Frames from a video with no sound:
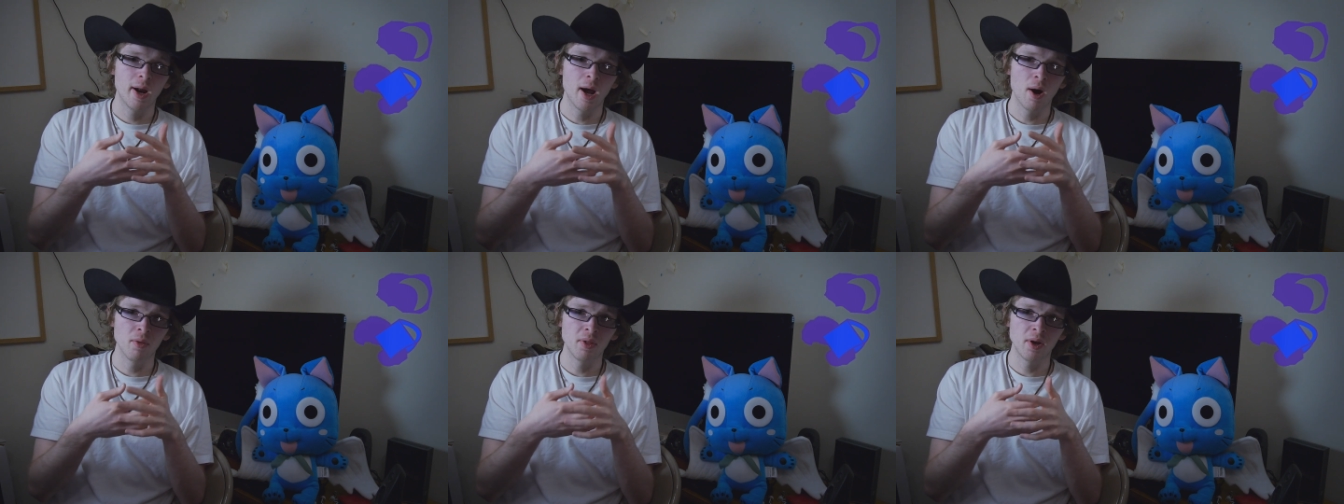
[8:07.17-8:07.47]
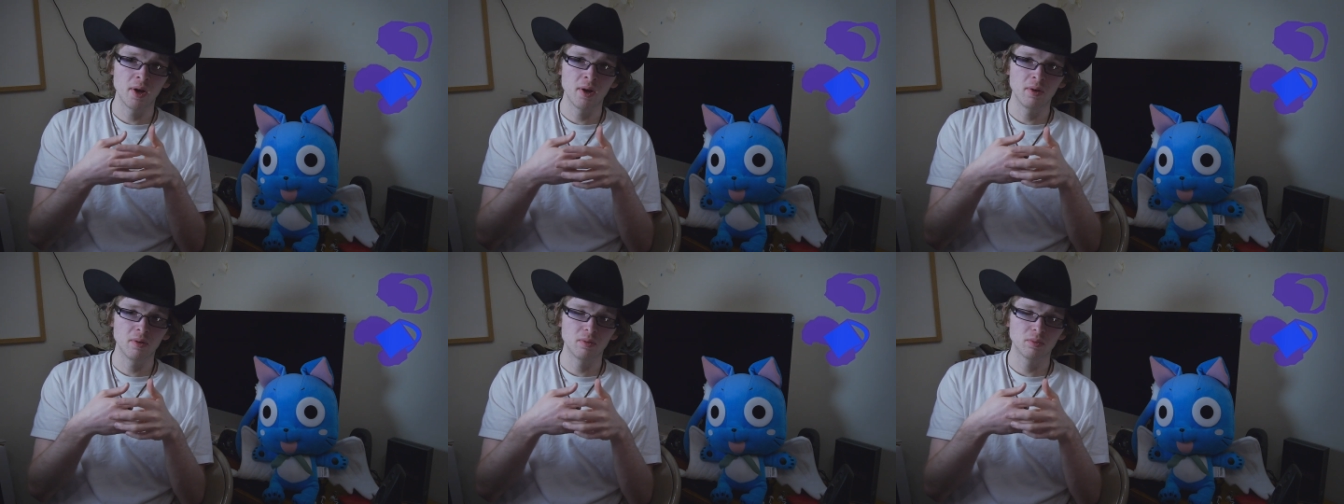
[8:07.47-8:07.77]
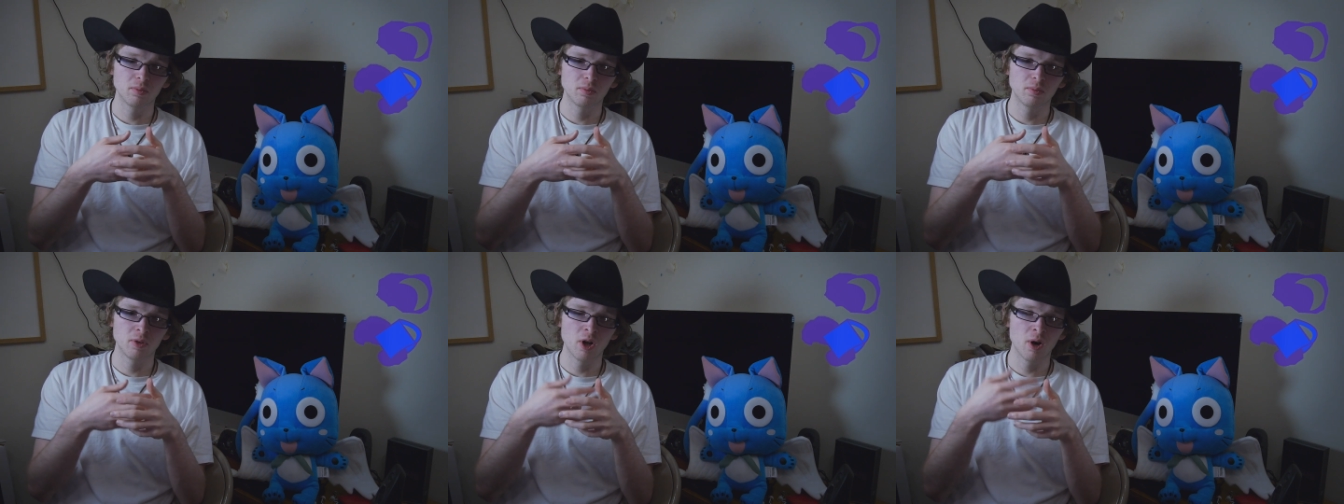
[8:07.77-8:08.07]
how
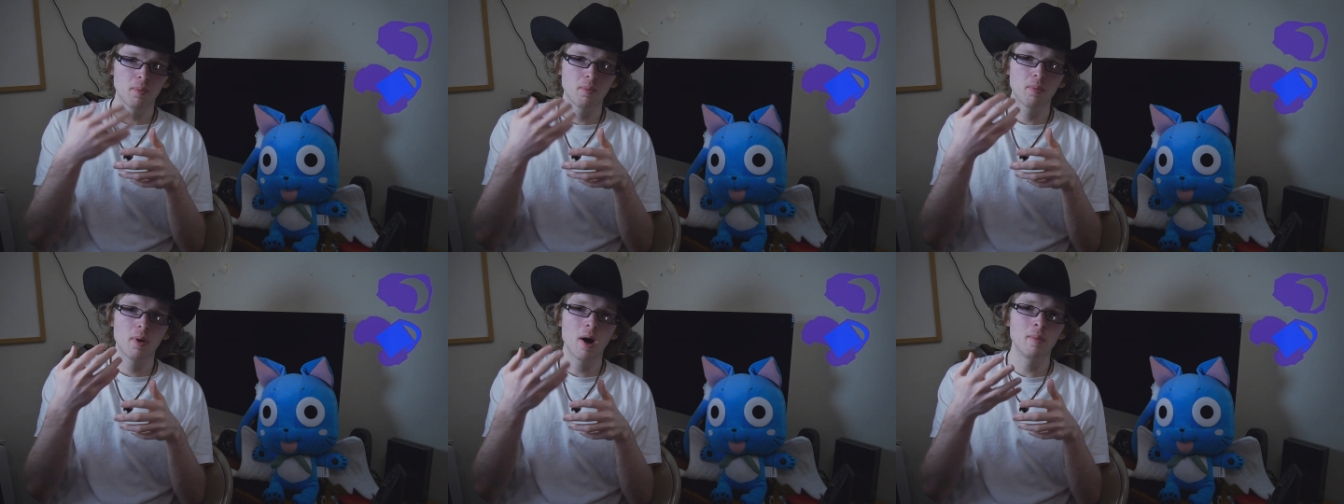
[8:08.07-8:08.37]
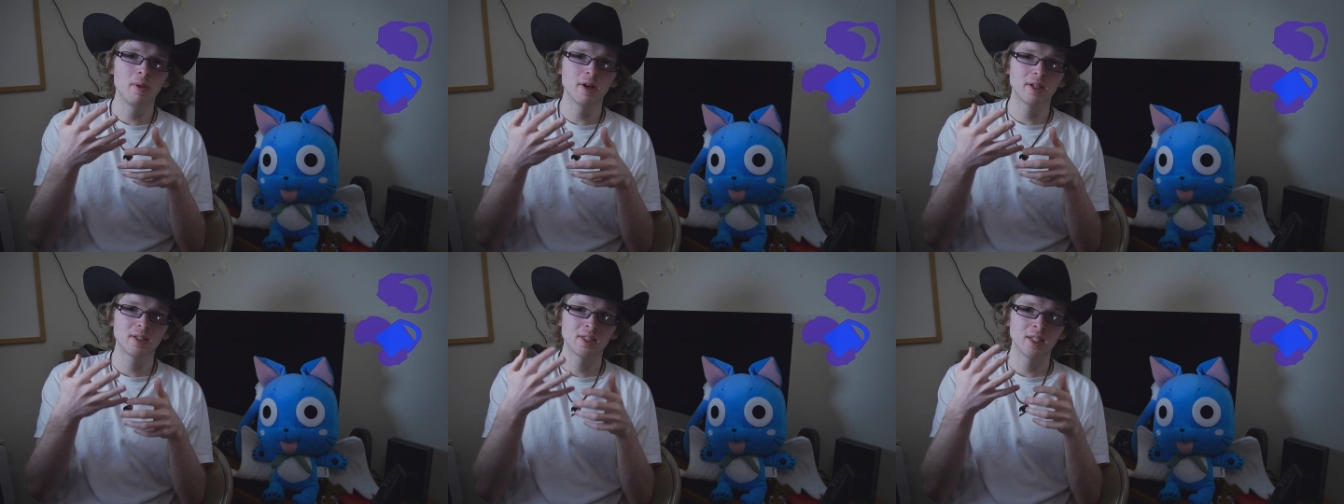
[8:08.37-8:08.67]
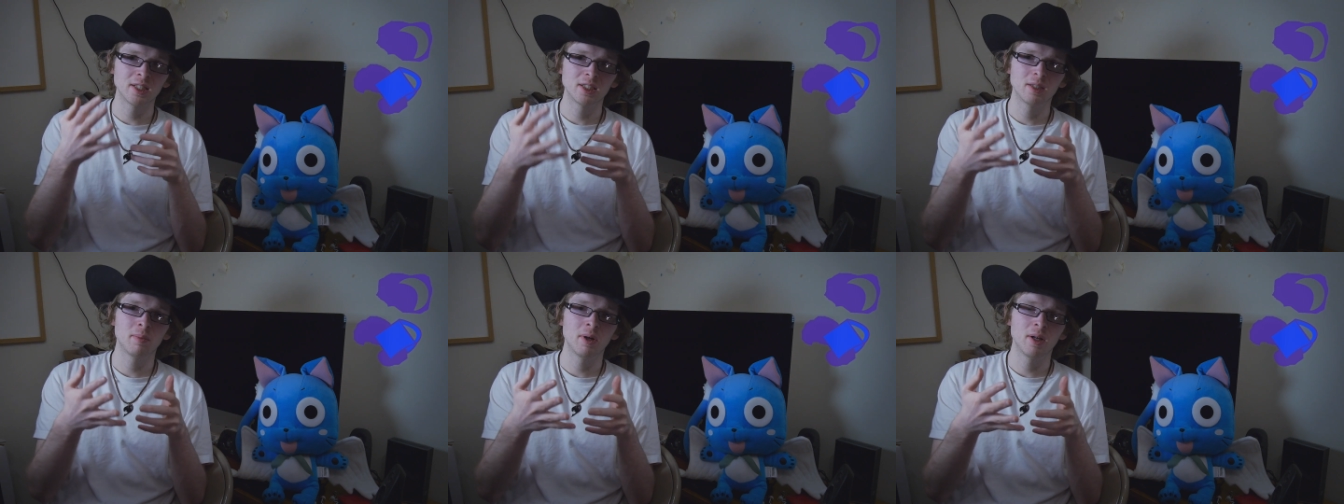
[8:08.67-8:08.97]
their public
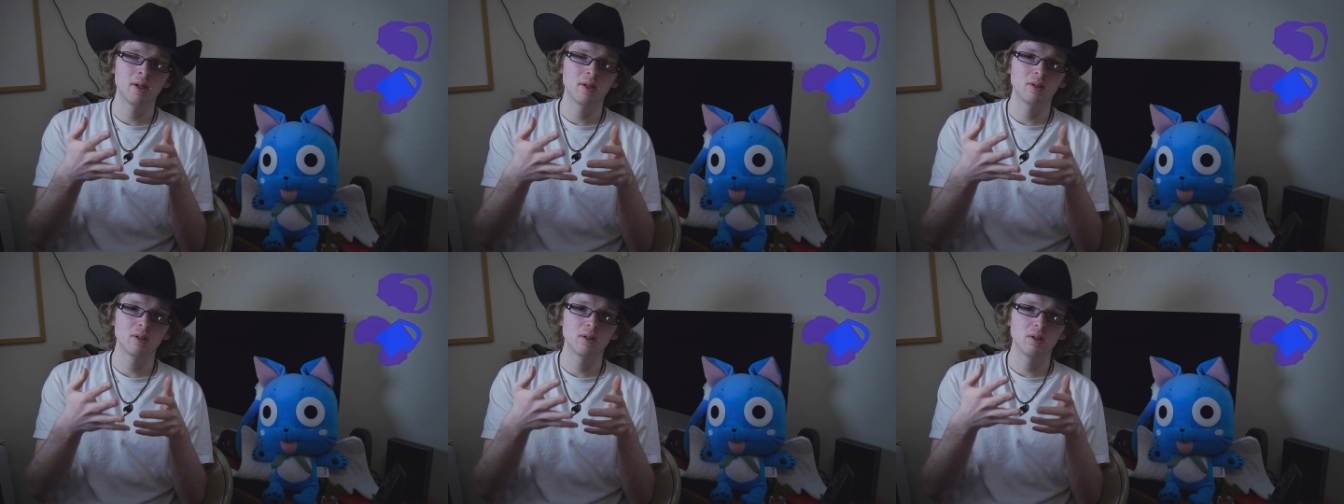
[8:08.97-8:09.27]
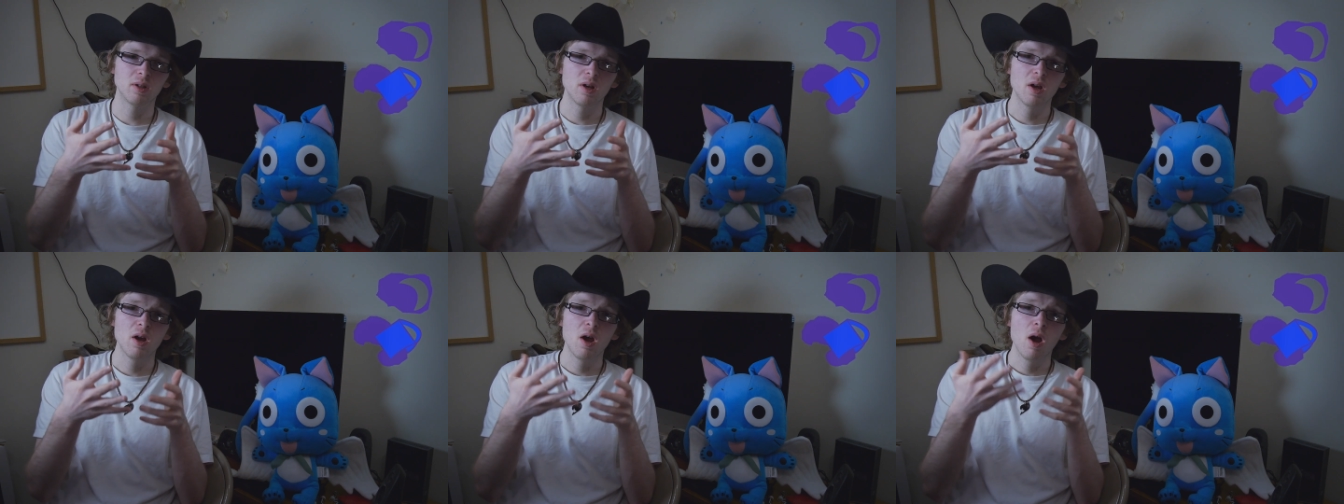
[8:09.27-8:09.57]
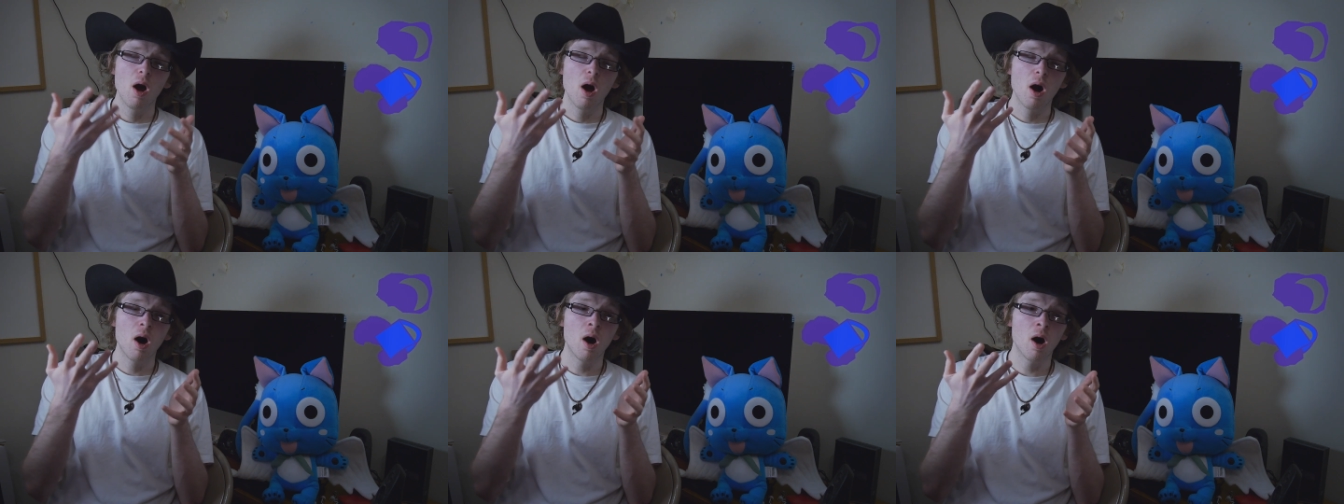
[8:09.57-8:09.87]
sentiment
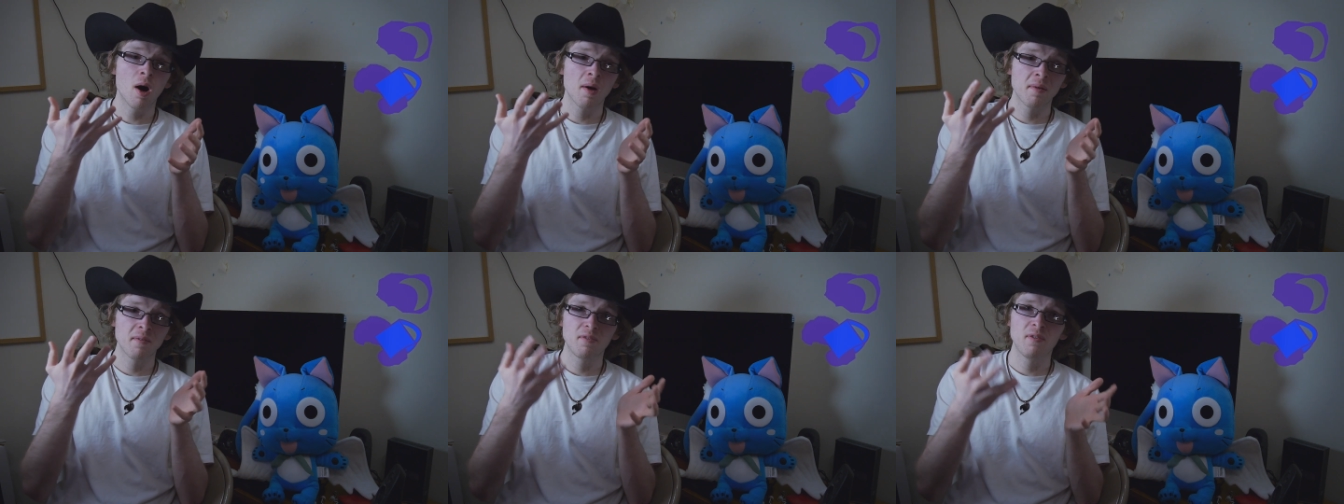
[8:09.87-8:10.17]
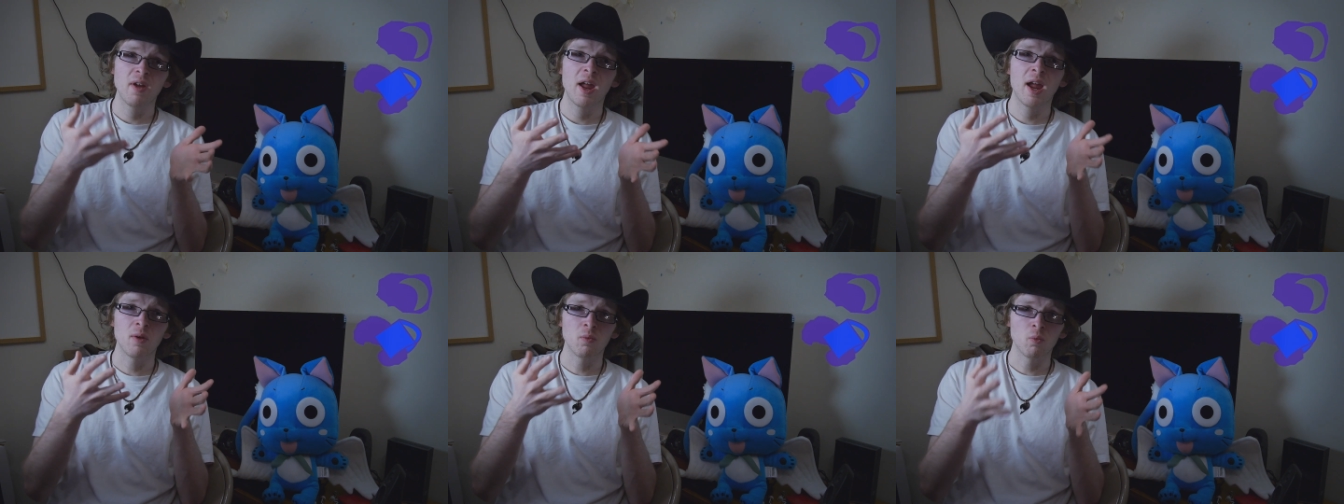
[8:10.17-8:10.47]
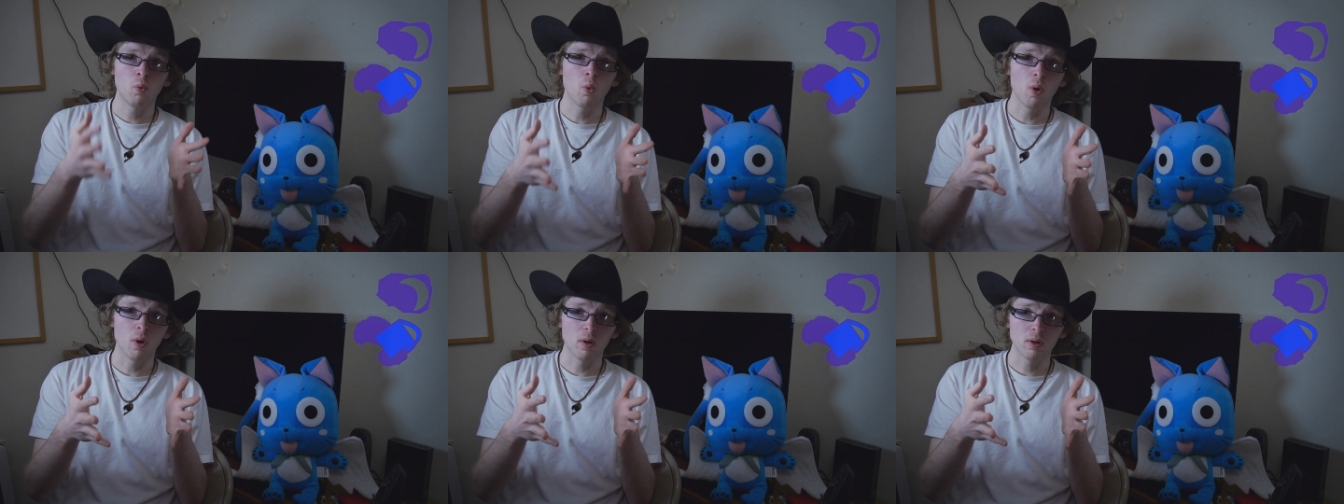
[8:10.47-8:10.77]
on
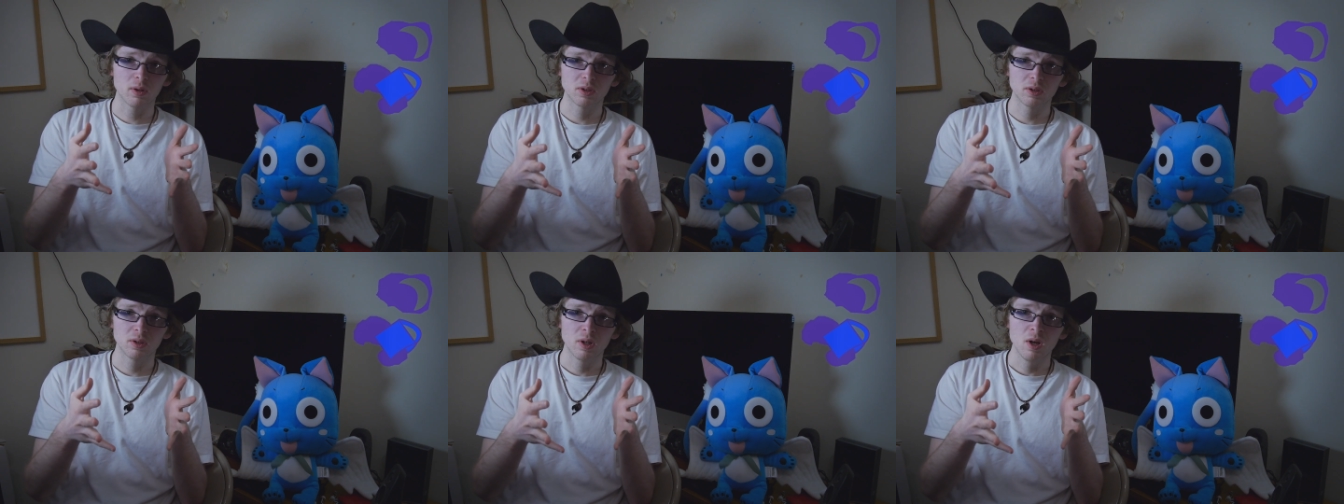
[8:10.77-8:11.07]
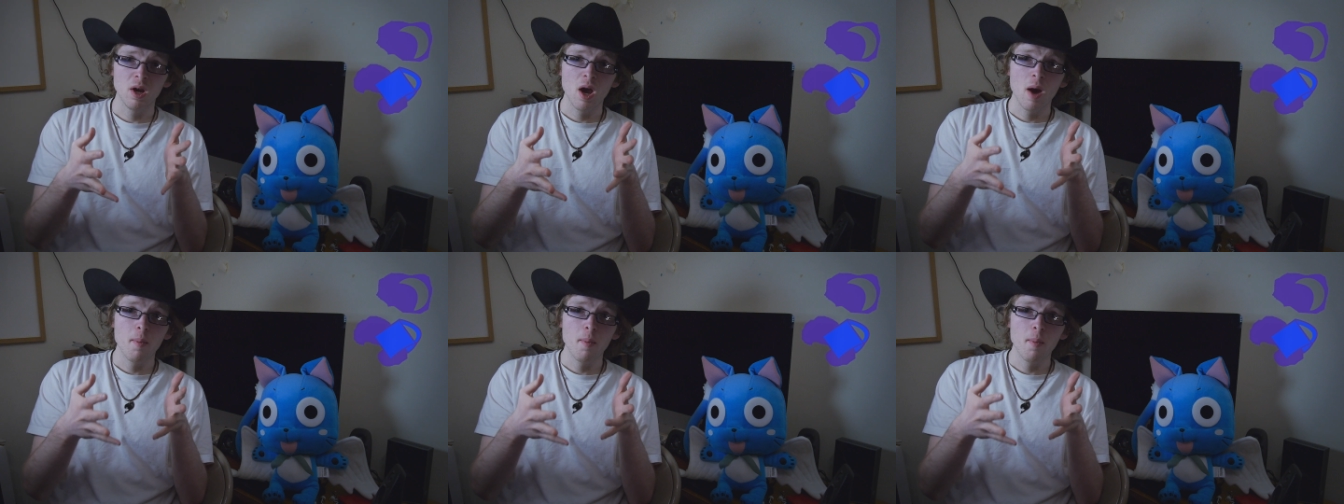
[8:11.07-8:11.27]
Fanworks.